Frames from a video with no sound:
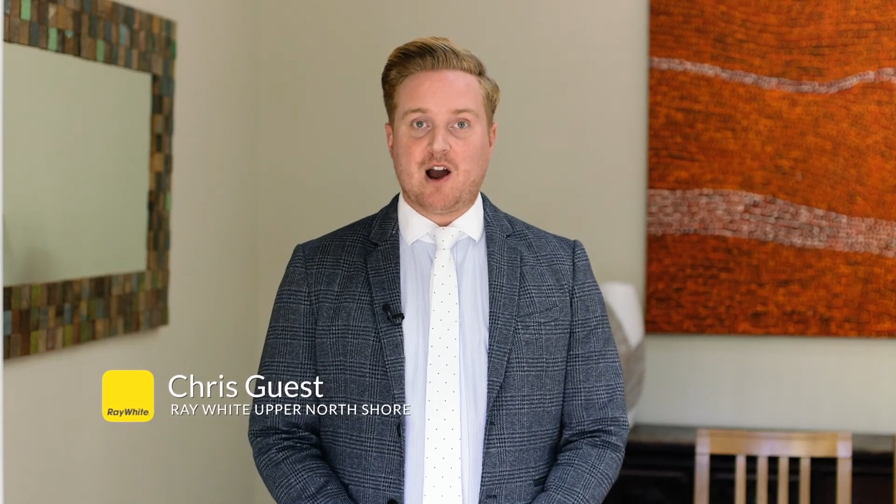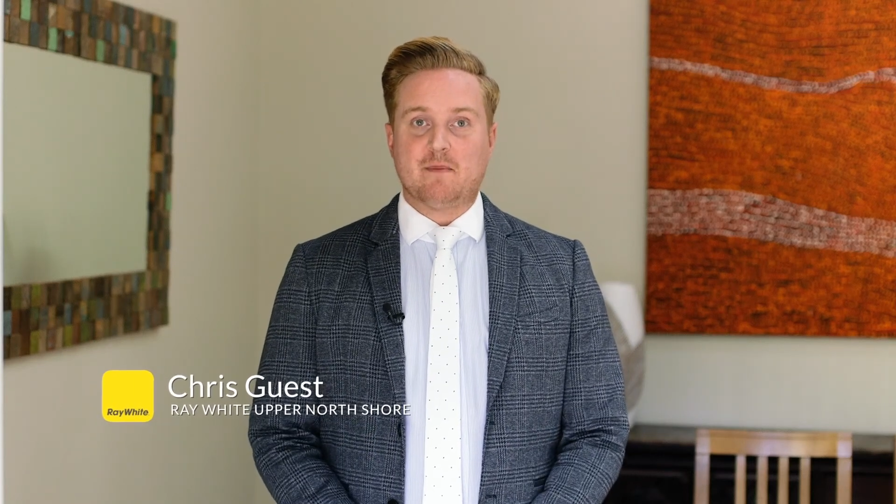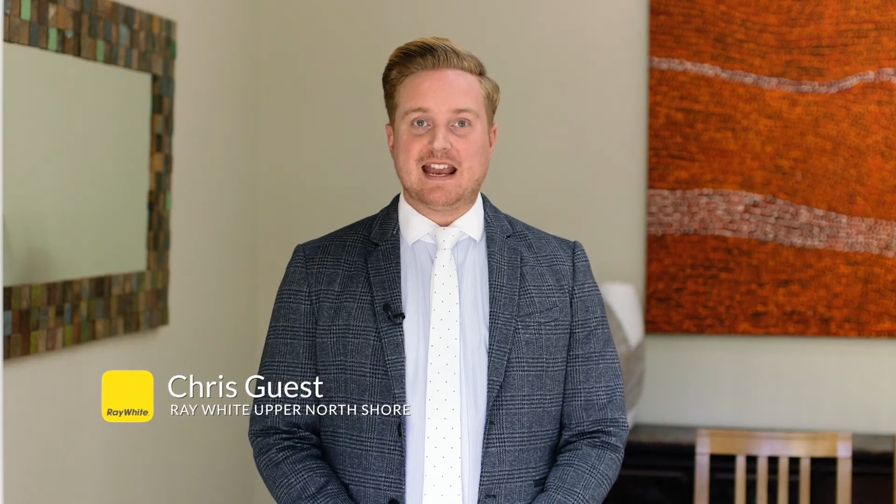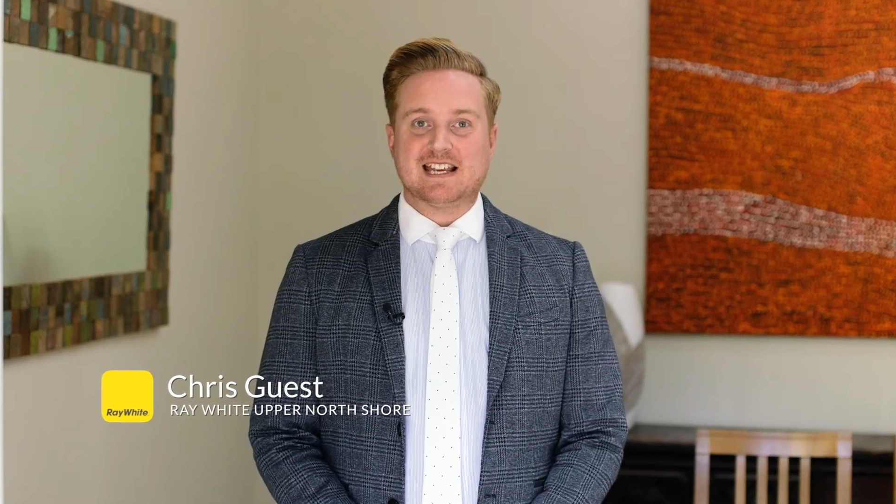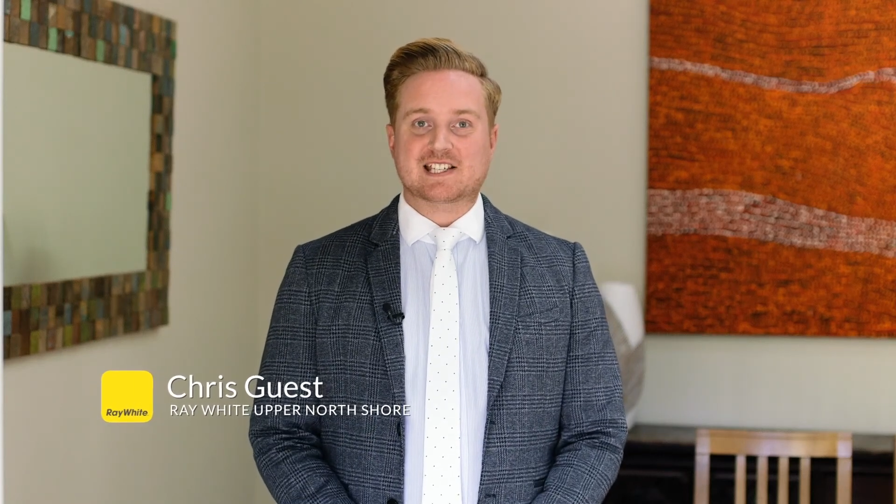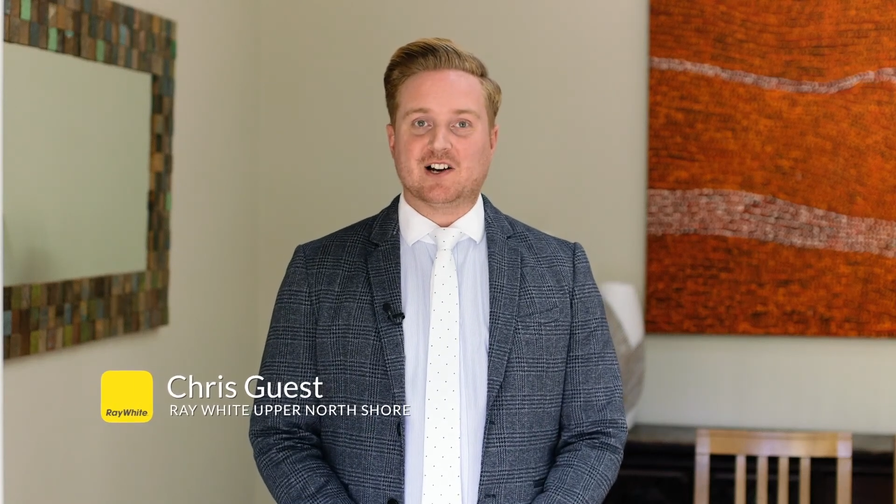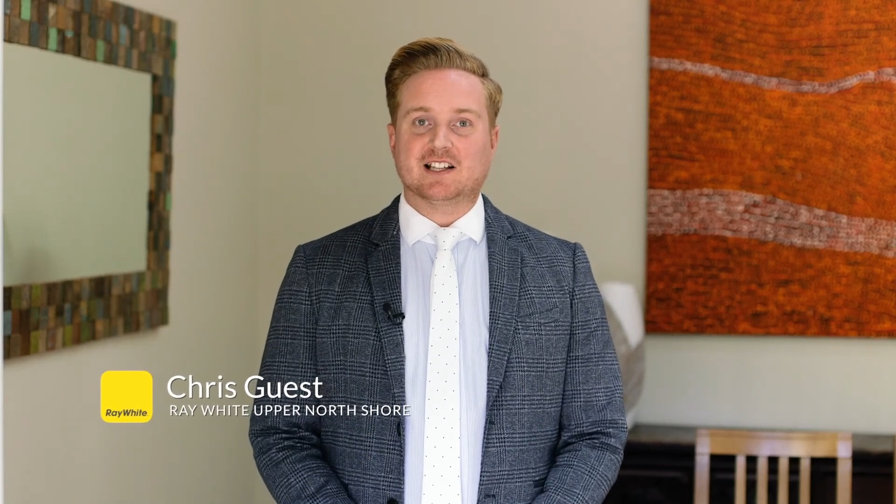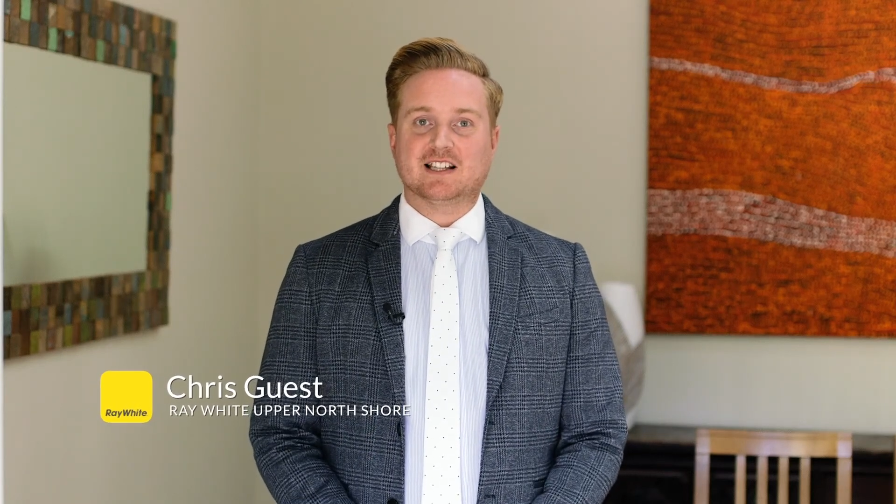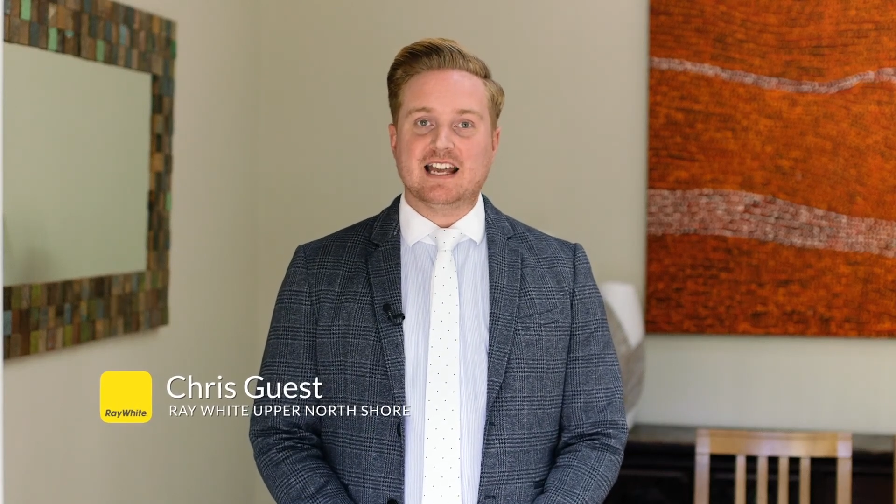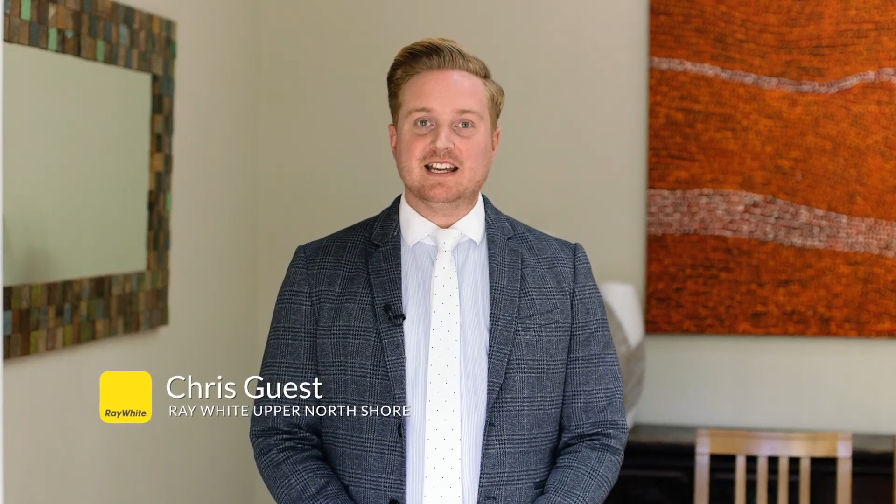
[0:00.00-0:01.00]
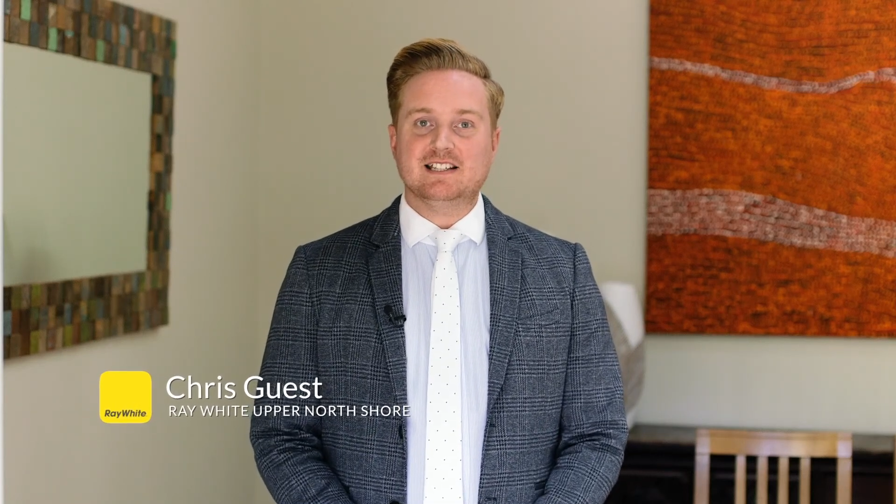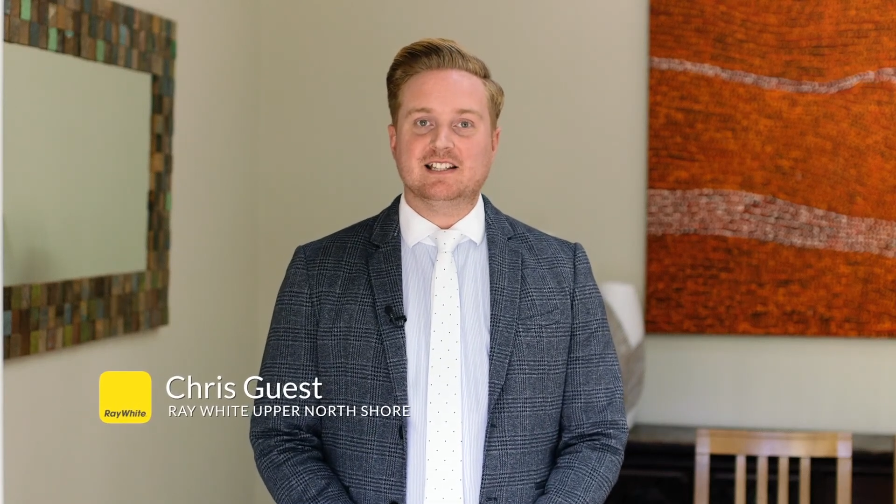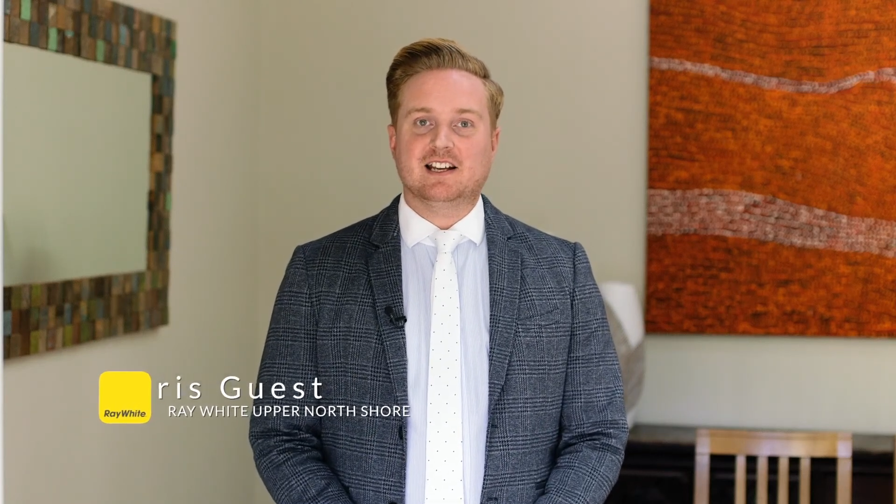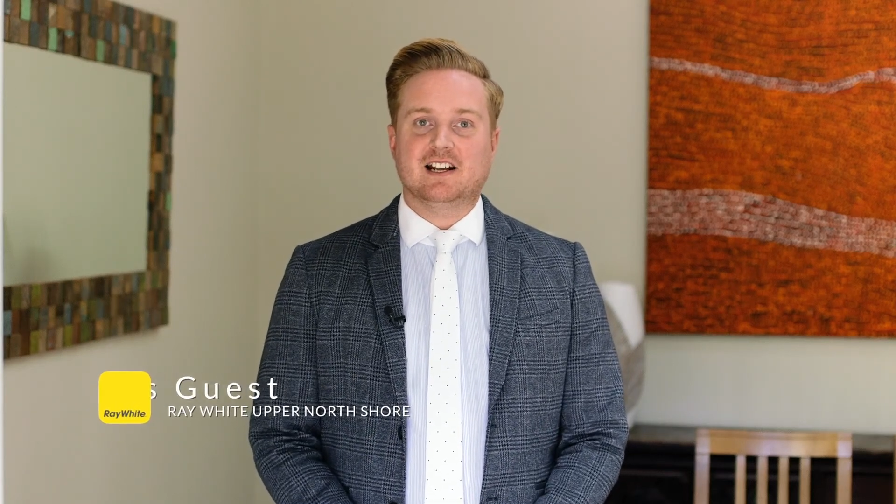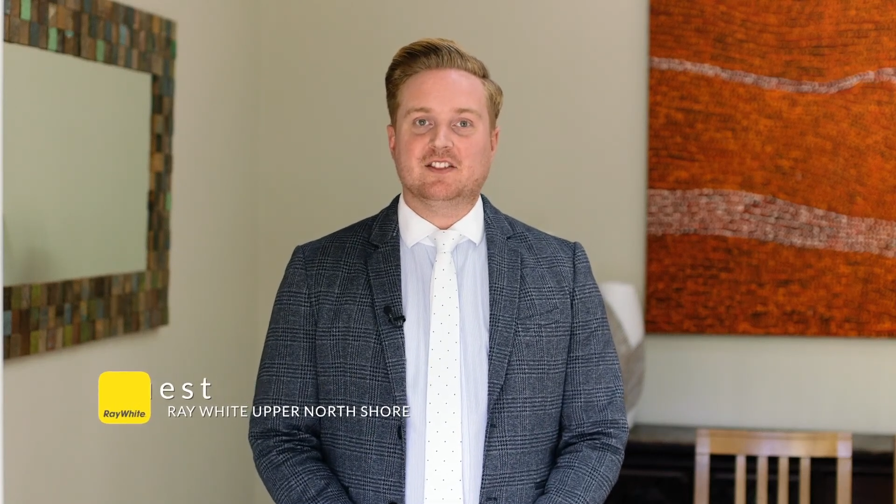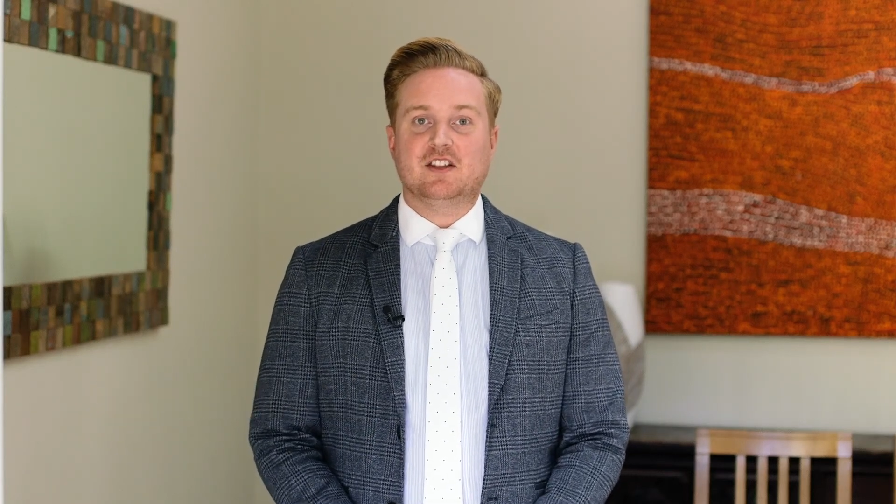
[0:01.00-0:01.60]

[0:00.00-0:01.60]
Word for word: prime eastside land,